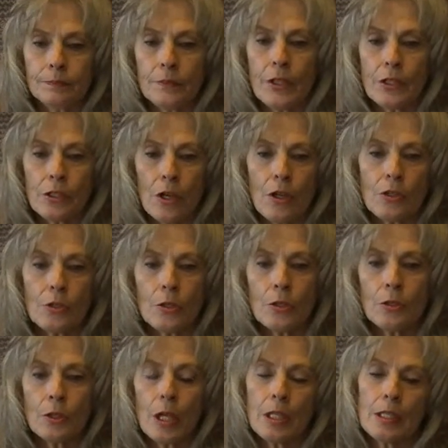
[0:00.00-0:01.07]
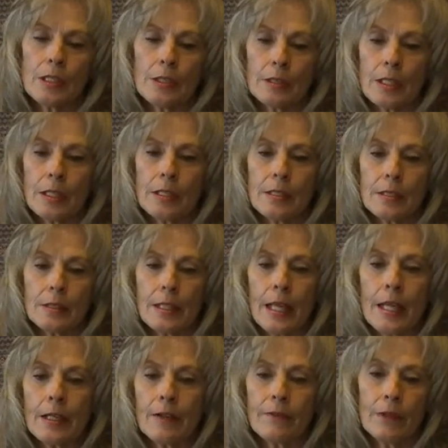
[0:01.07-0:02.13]
there's also a, a,
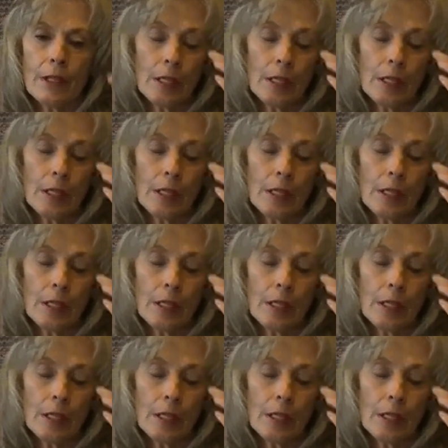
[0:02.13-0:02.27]
state of